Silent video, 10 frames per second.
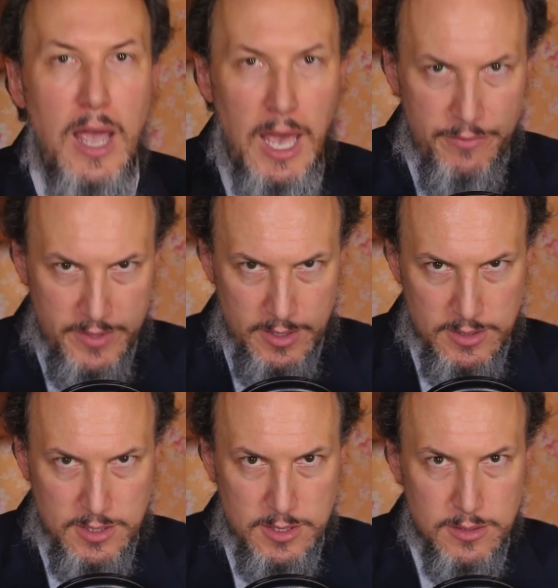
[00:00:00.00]

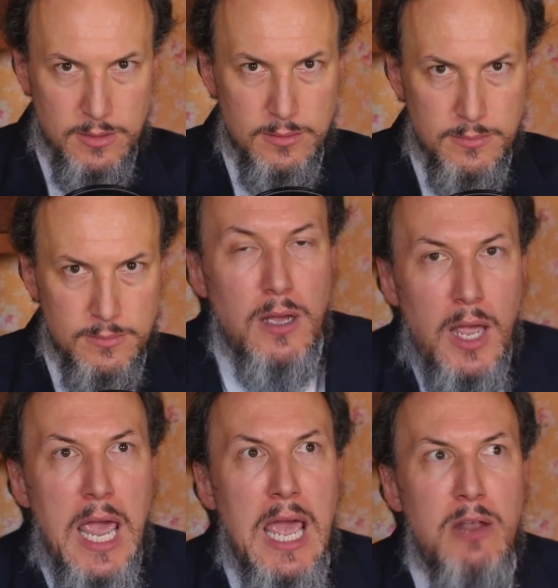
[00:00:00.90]
evidence.
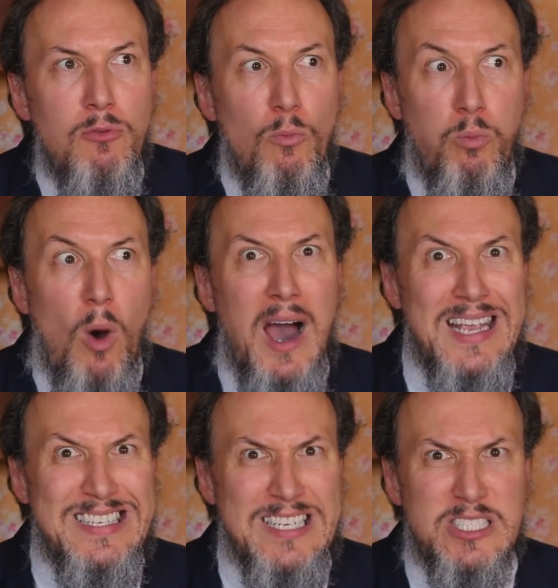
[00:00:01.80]
And
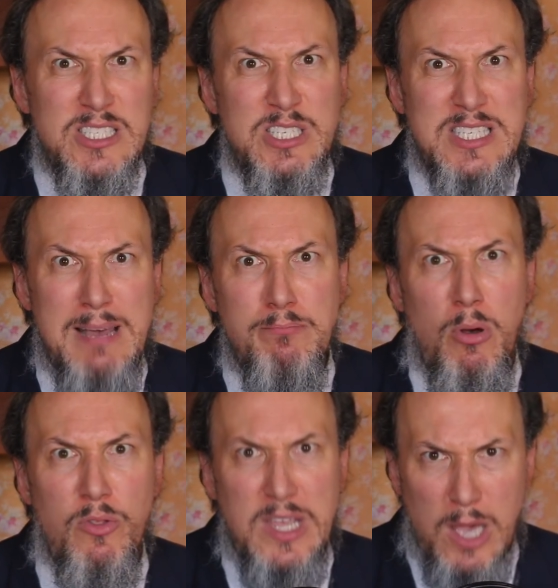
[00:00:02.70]
why
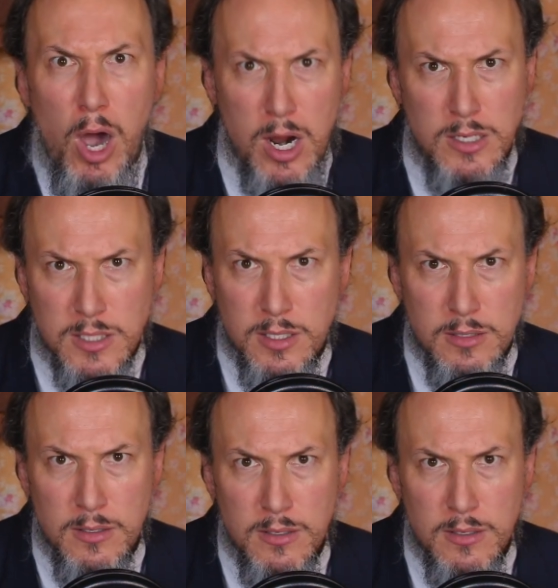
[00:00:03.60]
disassemble the ark?